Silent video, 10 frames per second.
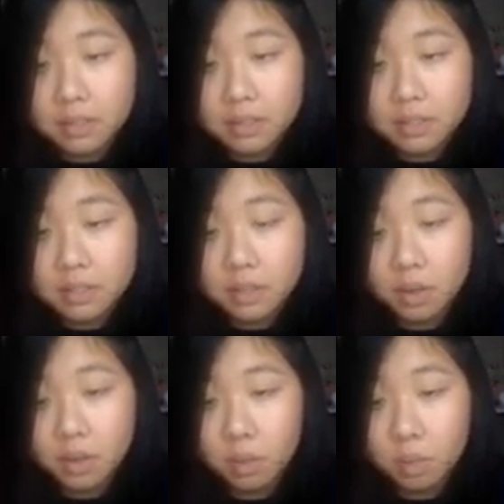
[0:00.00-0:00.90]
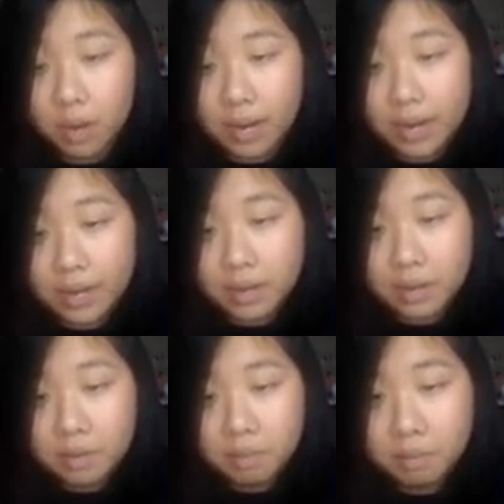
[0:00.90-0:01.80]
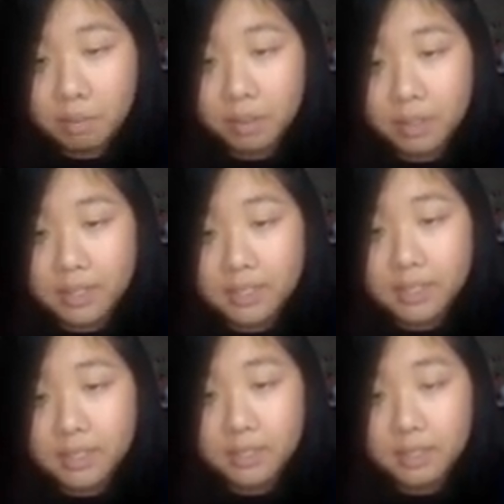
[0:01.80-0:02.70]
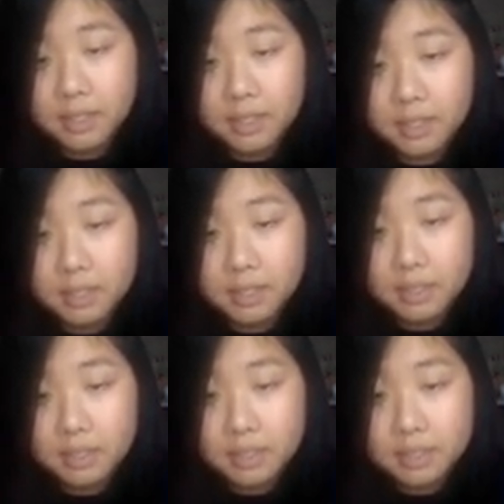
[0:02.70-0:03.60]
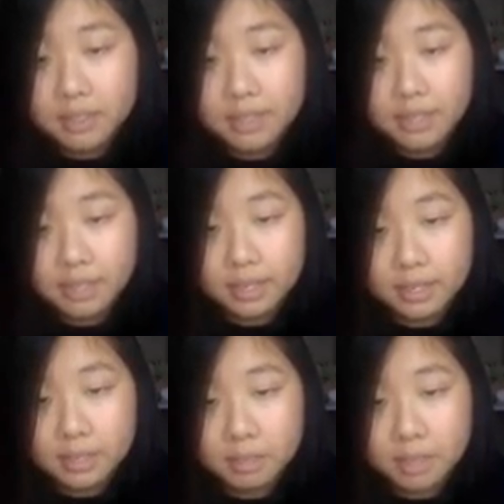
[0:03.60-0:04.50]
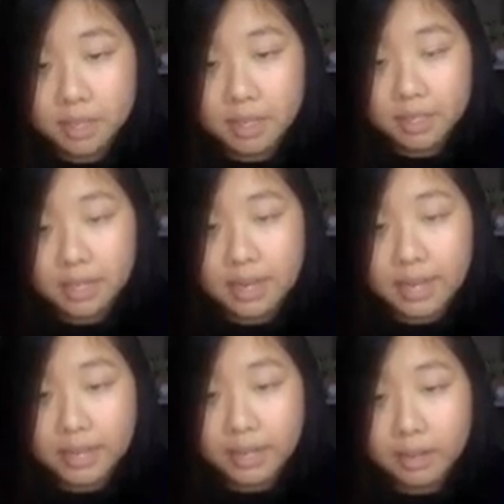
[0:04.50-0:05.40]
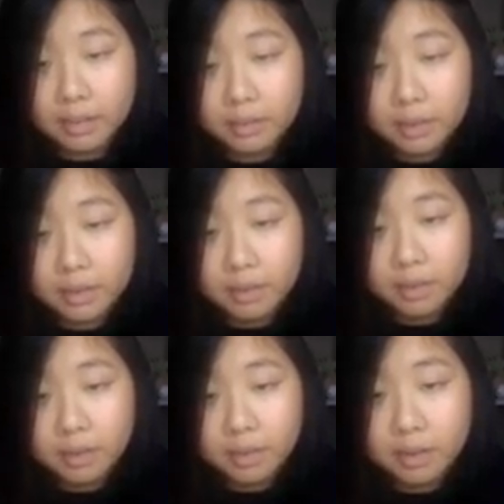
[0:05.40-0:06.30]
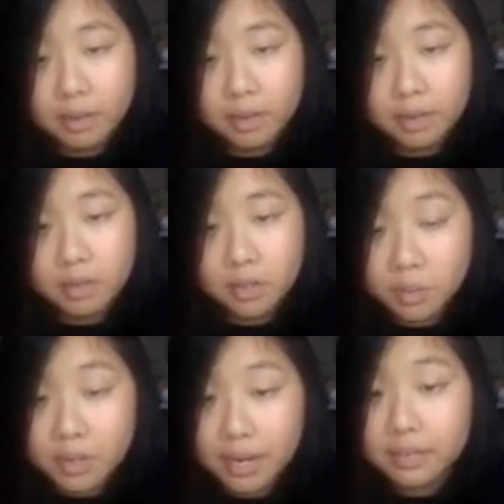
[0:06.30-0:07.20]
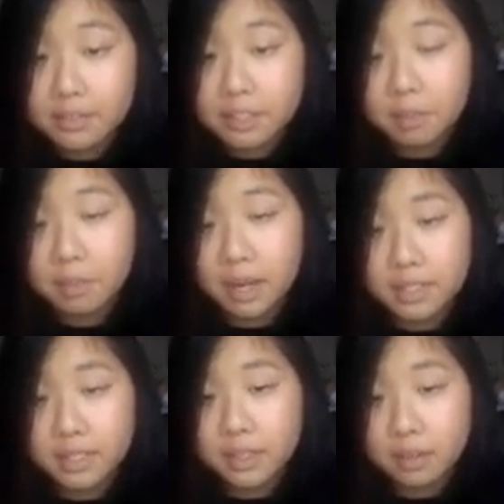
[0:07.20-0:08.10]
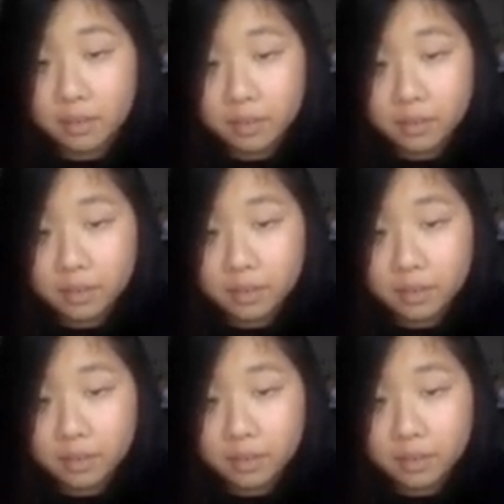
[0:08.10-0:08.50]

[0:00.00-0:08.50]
So y plus 6, because a negative, 2 negatives is a positive,